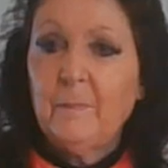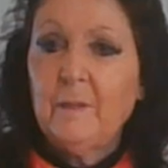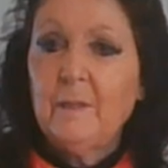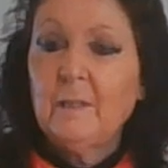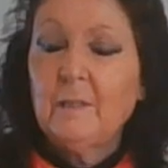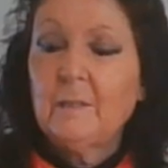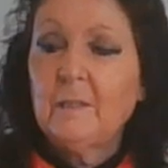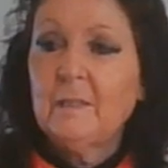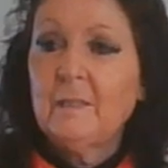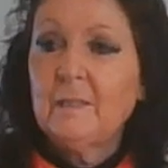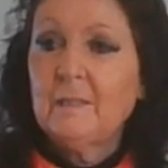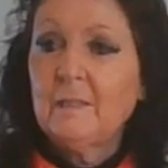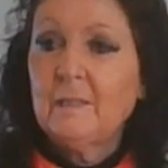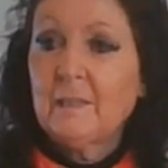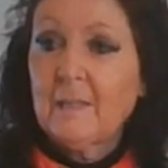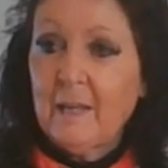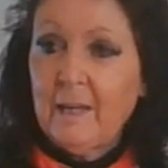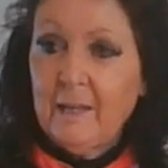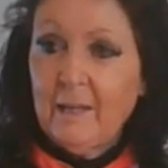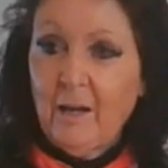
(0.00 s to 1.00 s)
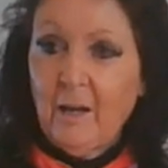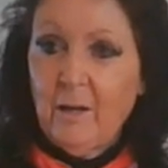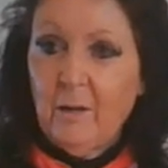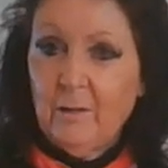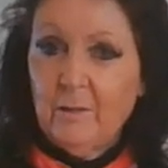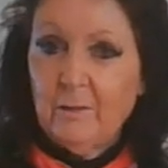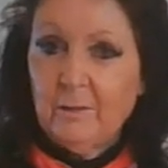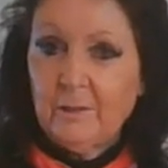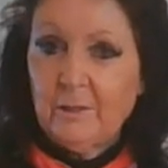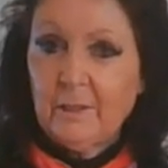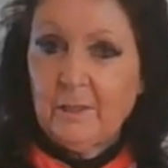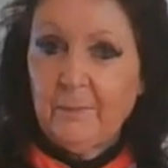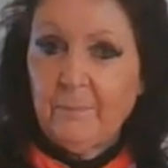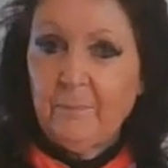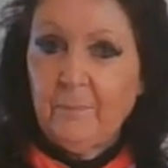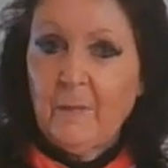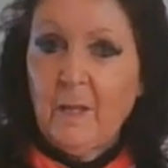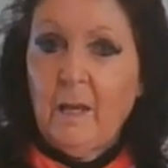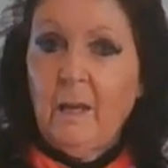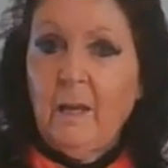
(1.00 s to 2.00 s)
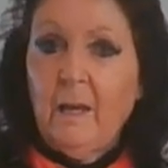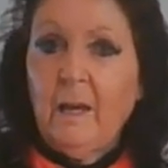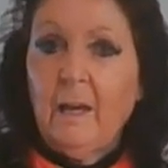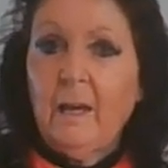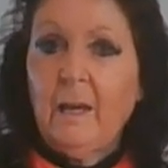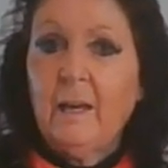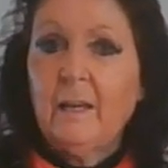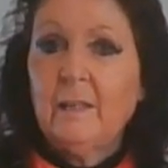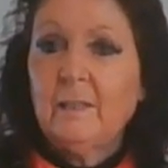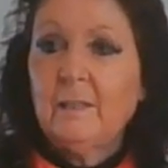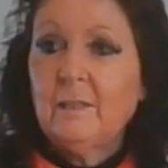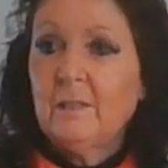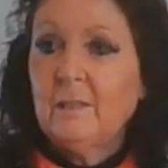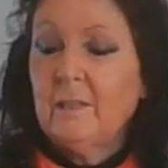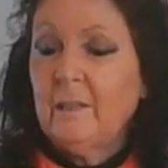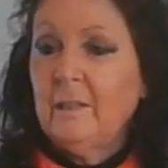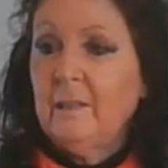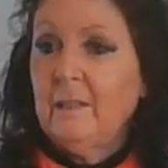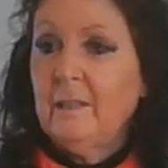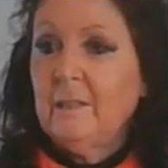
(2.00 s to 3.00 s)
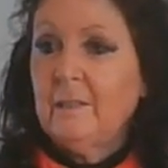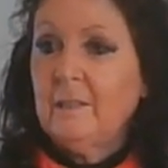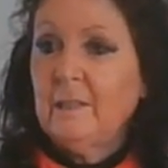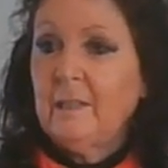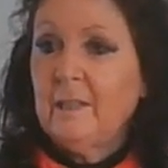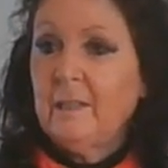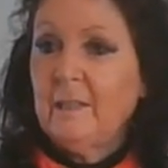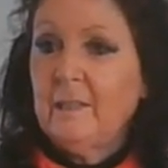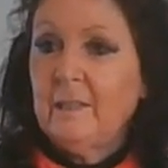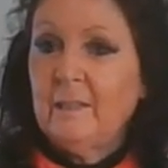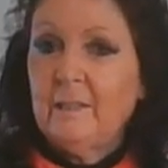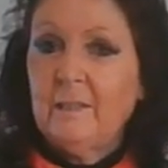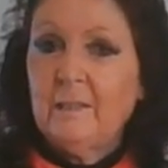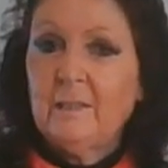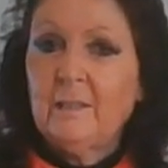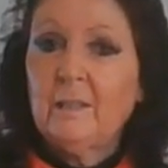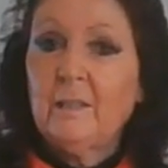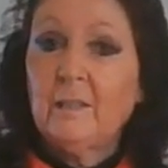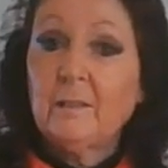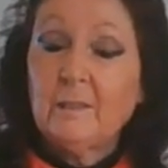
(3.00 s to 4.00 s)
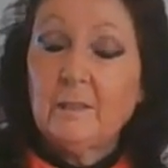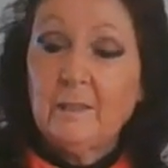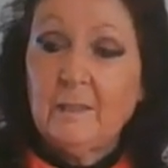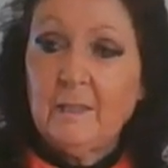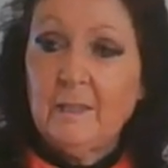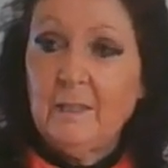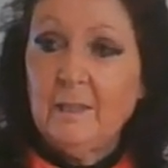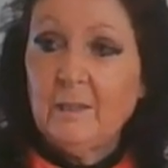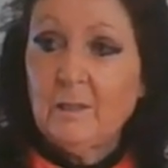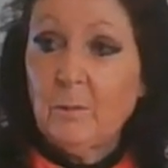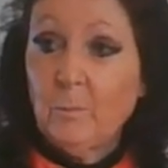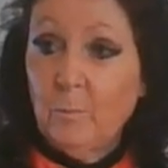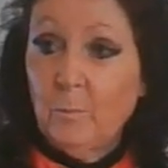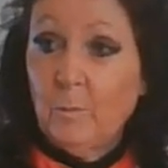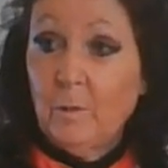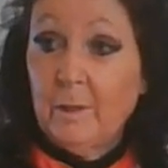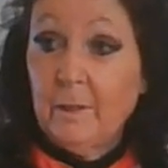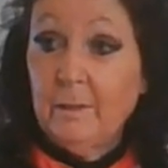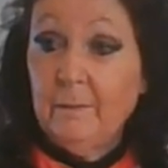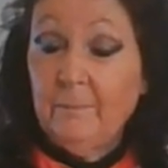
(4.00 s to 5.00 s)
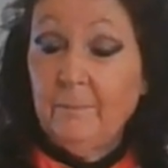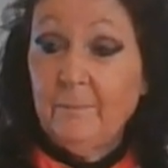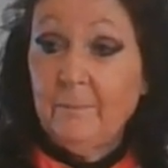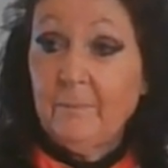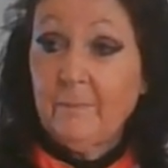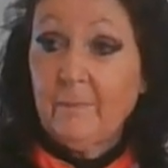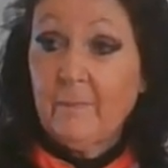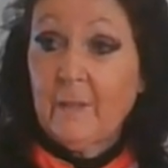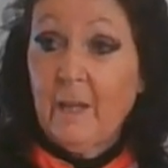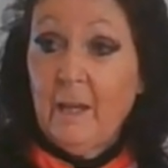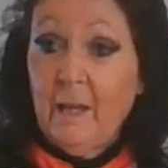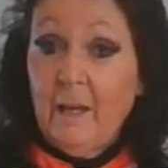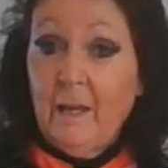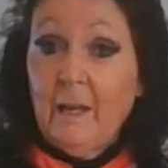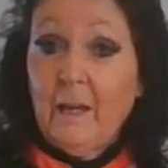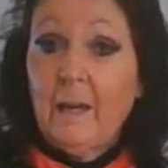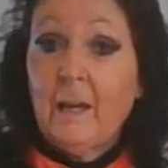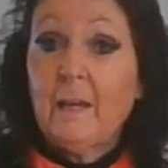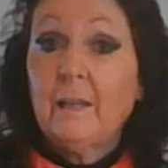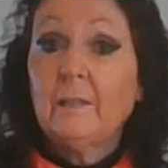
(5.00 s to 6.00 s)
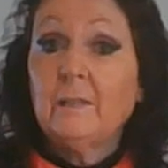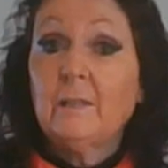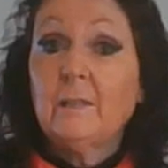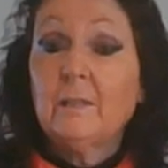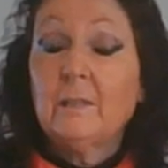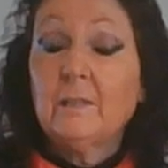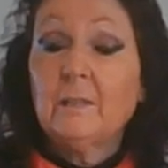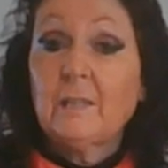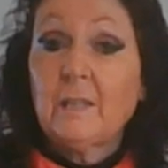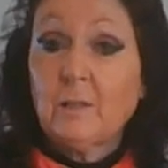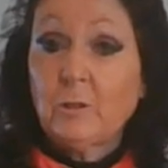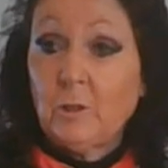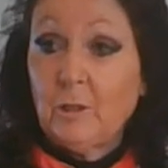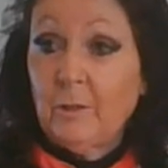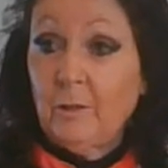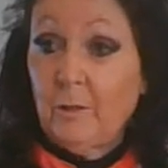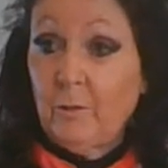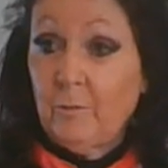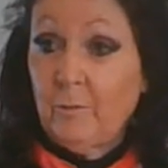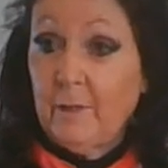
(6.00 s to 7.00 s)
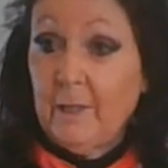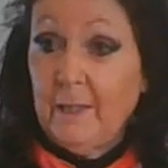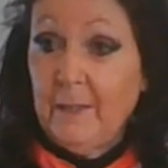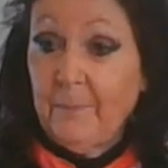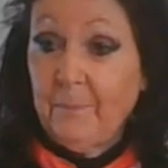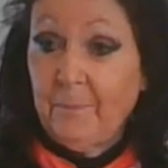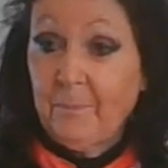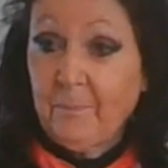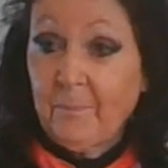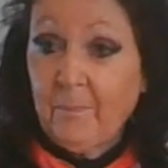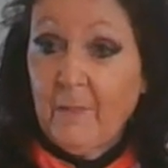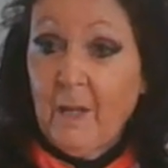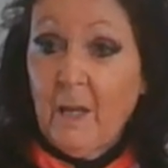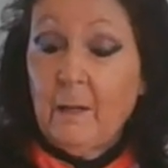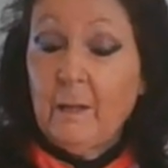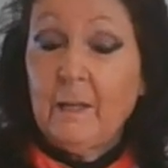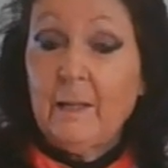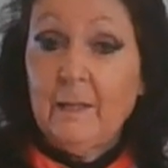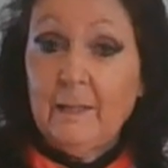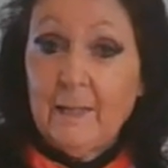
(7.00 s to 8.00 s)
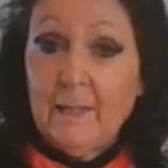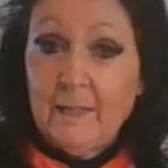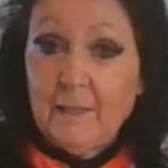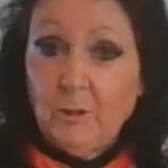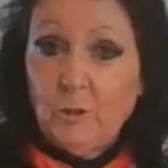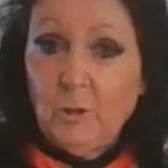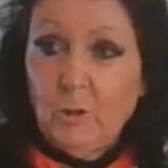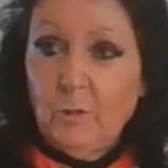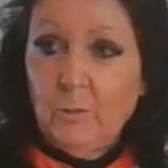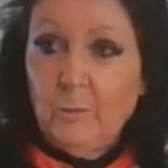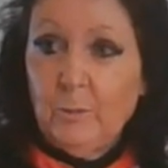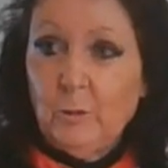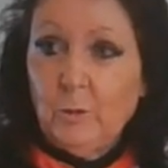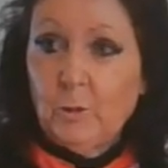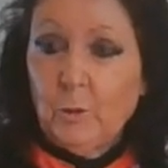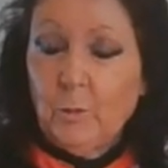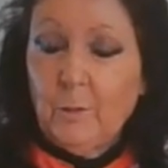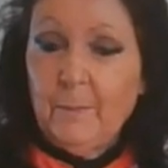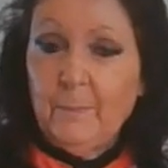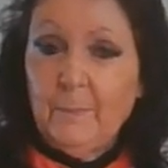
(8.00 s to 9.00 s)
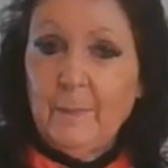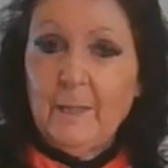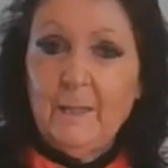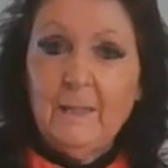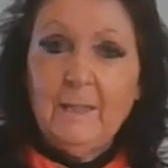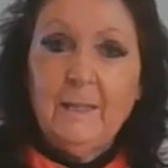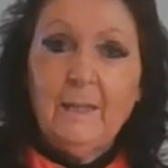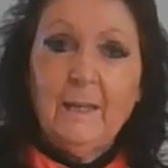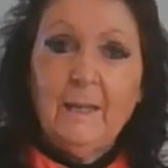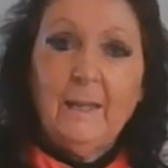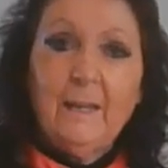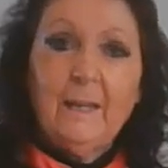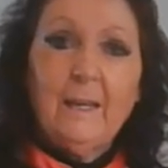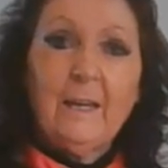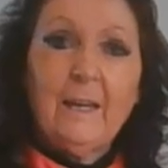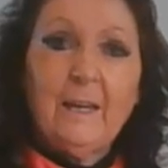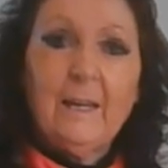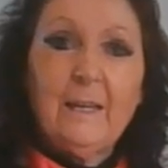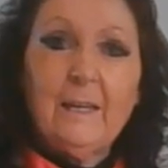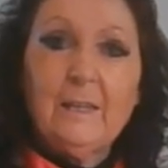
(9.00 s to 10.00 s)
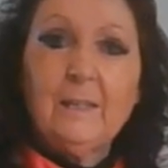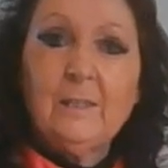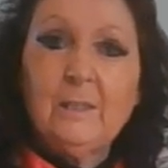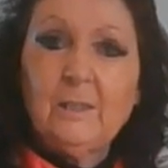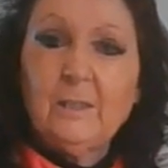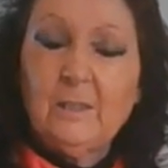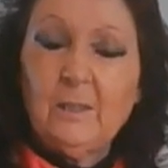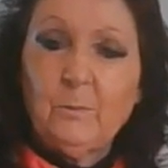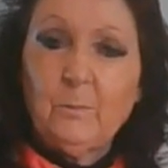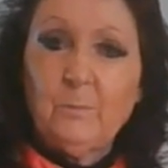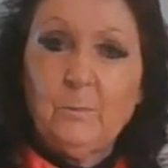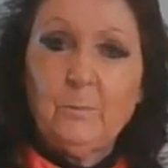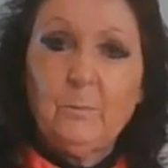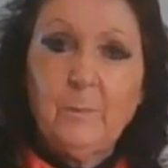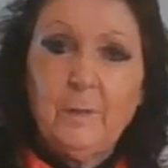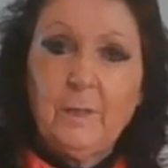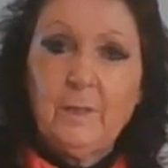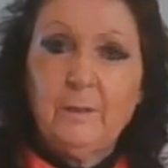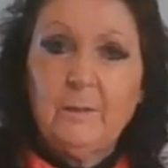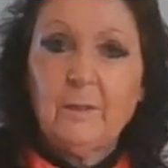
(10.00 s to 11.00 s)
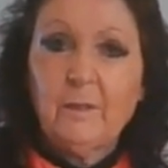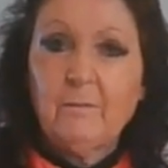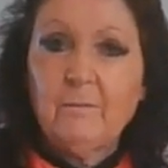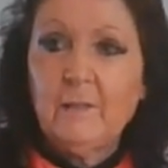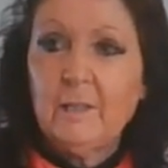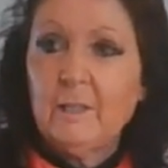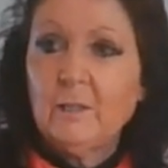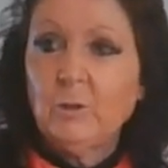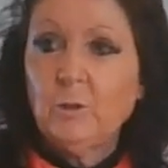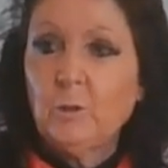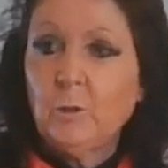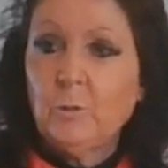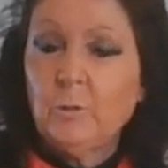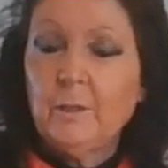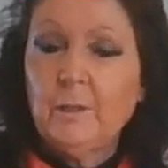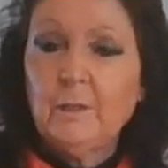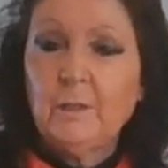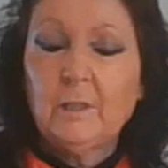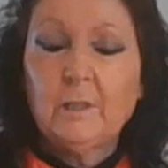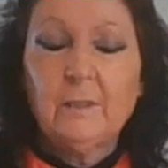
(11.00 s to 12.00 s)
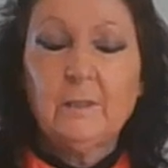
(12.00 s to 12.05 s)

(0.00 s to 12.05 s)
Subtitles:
this is Take Heart, and this is season 1 and session 3. Glad you could join me, and we thoroughly enjoyed